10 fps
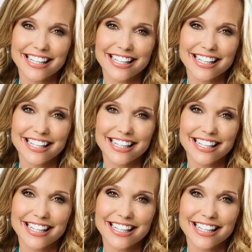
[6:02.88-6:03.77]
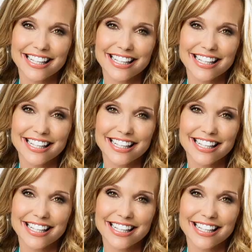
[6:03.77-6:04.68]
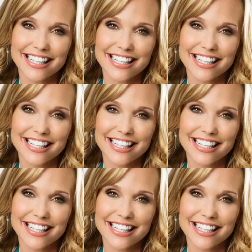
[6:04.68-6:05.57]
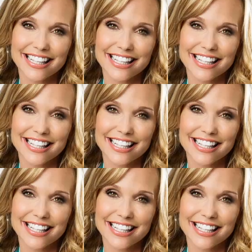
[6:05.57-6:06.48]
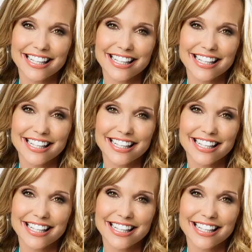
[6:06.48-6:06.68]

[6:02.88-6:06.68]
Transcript: (no lip movement)